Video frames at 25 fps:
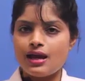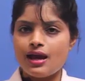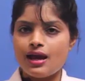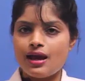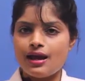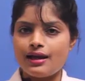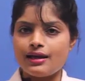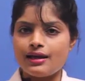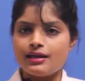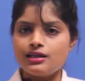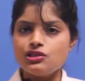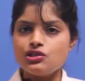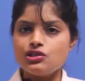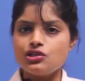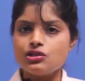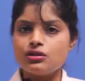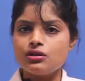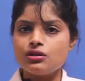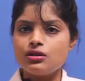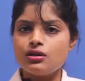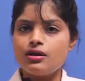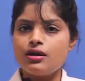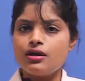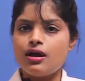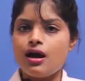And
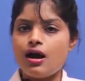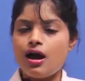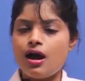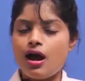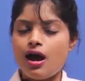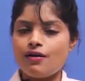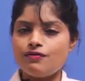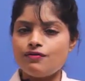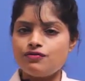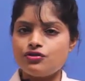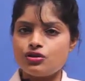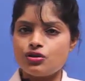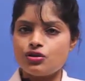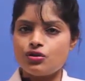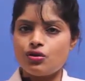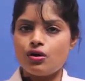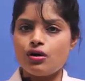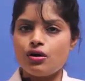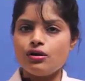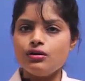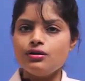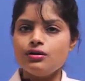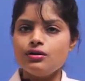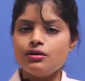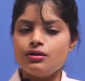after
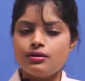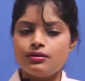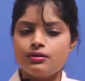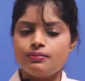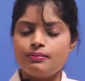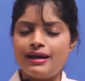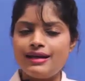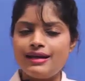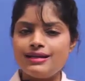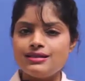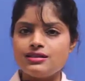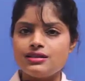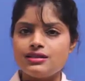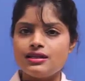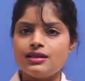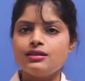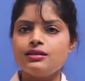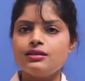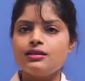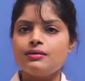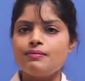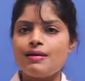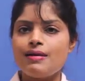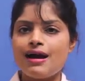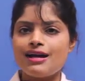on
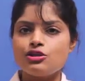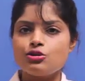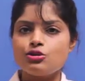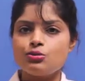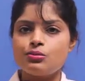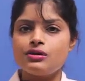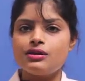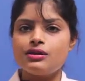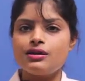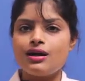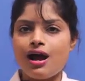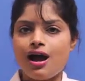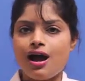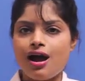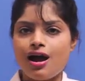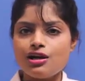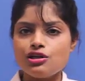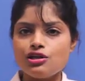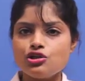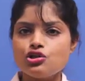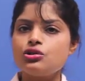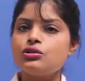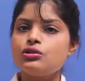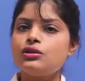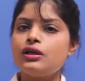painting the mandibular
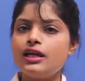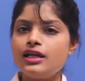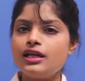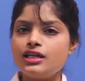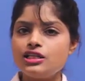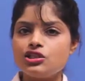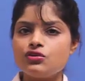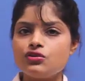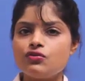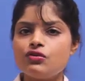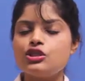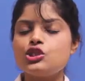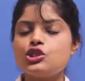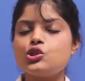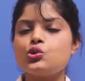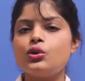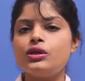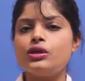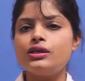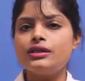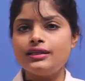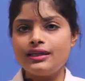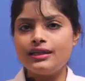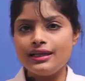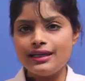arch, the
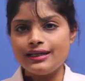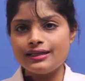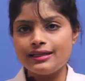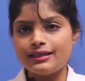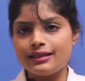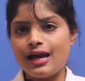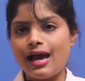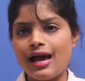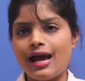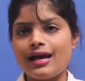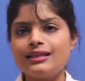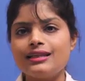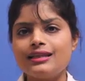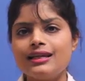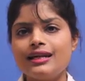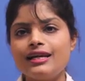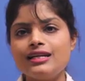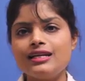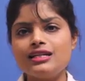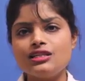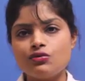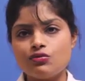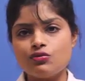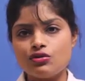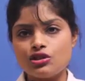individual teeth and the
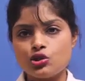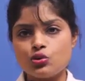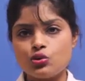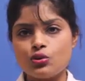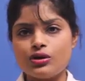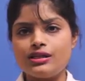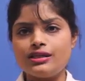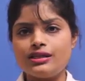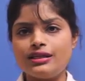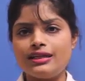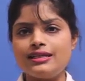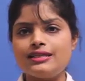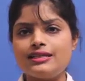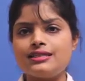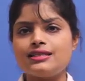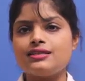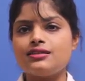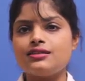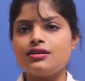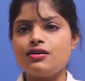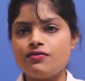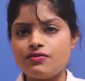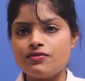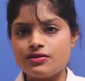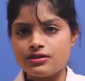individual teeth
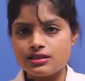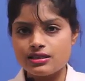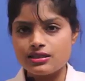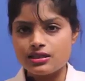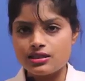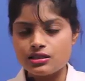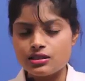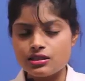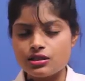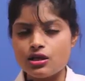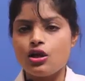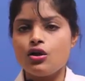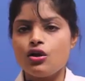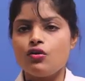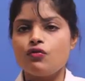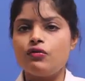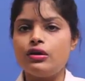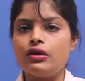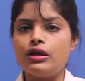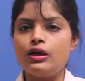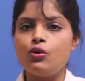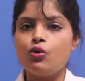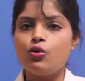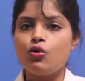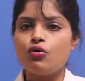surfaces,
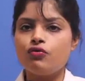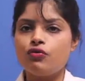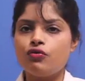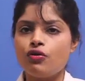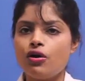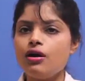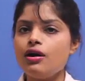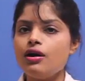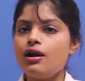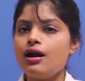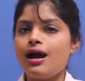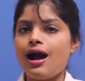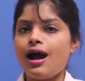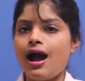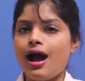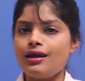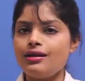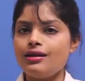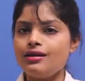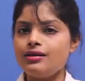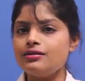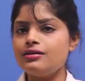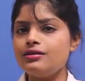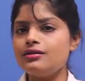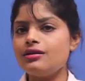we go for
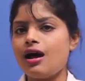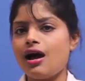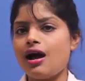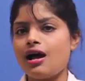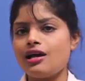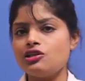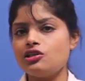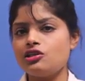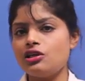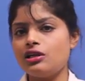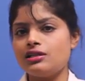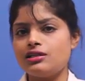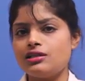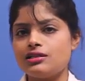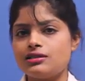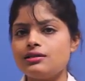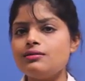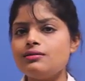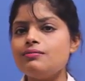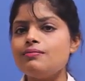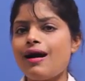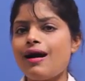another arch, that is the